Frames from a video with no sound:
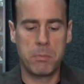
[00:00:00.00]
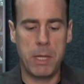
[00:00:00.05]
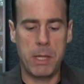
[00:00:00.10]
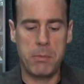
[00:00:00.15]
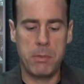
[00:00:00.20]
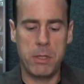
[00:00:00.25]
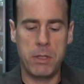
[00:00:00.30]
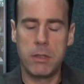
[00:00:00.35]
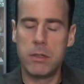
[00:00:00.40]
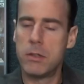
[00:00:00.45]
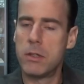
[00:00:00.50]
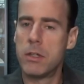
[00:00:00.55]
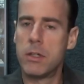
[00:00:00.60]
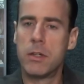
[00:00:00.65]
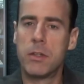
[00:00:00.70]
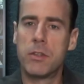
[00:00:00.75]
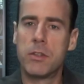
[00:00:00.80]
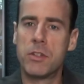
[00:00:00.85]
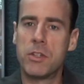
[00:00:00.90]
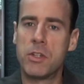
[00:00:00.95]
Maybe
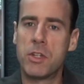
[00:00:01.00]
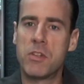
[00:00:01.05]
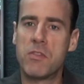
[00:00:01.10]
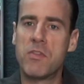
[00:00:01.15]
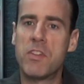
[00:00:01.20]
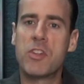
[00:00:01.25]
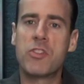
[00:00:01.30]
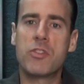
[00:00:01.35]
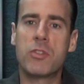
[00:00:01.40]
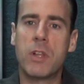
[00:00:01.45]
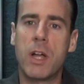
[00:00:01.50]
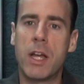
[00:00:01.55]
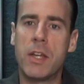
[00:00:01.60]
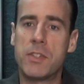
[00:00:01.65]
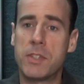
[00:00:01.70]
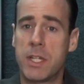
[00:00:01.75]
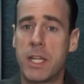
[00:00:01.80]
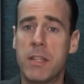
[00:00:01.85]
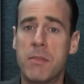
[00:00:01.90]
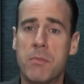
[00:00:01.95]
you can
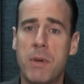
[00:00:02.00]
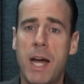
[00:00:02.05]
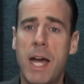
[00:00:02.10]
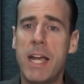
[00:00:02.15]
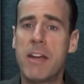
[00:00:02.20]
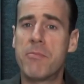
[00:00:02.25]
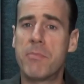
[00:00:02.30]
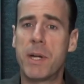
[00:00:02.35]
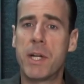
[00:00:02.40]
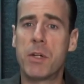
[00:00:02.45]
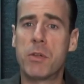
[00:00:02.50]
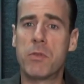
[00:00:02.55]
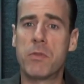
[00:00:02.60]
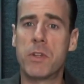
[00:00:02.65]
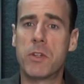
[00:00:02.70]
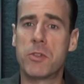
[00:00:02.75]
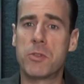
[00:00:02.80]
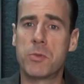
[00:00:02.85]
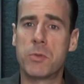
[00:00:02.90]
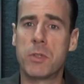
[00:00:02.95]
visualize, again, I have my own
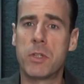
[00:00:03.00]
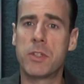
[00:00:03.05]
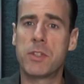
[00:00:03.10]
visual.